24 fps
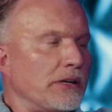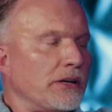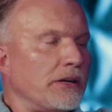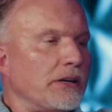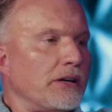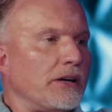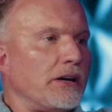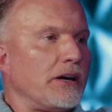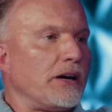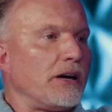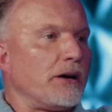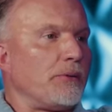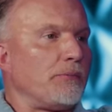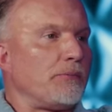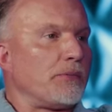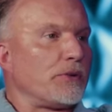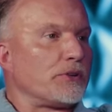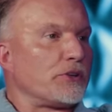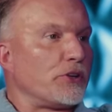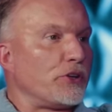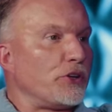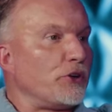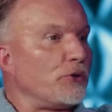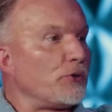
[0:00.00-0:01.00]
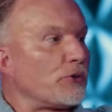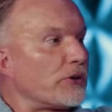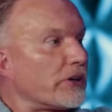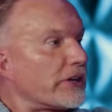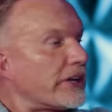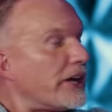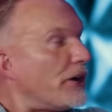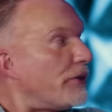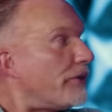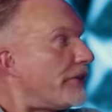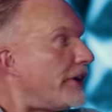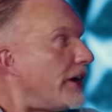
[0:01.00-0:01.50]
Um, do you want to
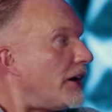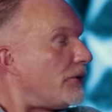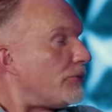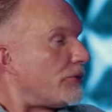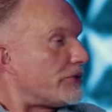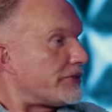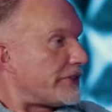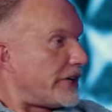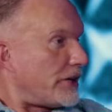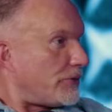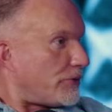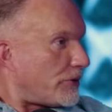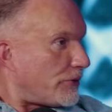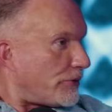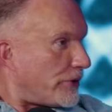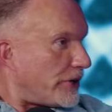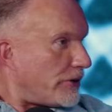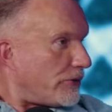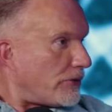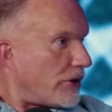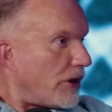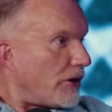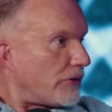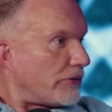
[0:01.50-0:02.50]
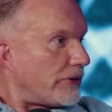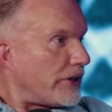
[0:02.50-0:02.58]
go there? We're saying we're real, wrong.